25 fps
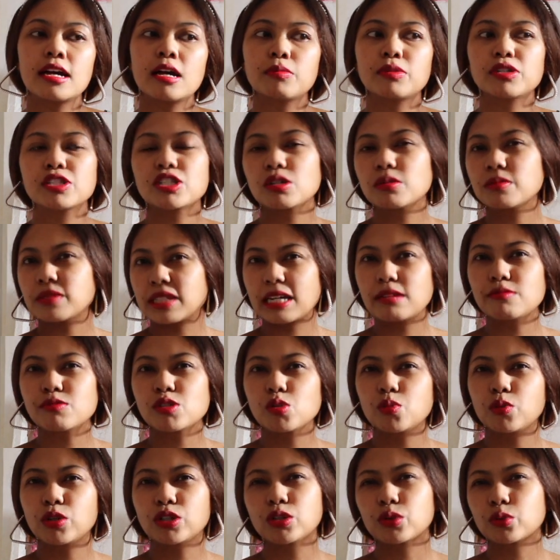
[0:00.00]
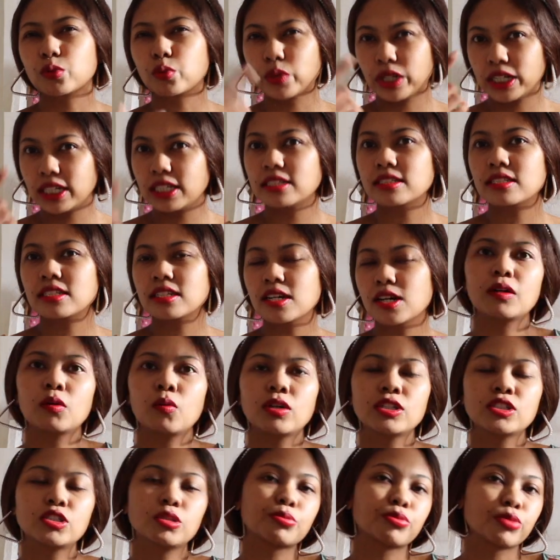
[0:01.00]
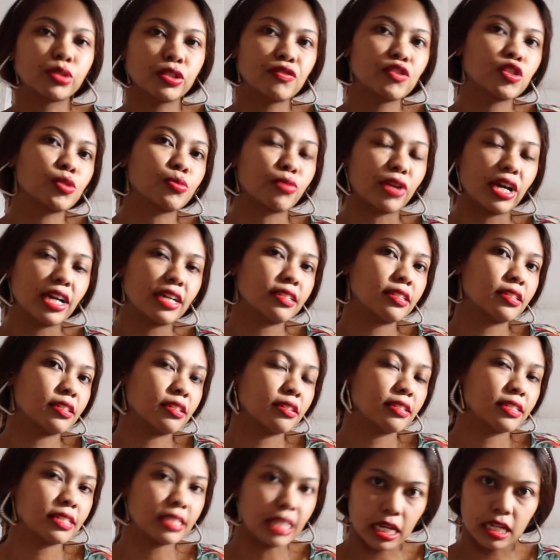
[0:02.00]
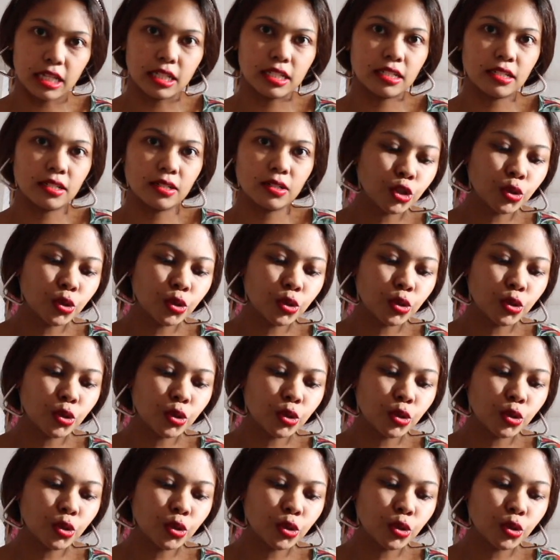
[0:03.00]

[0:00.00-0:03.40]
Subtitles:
but sometimes you want to read what the previous bride said.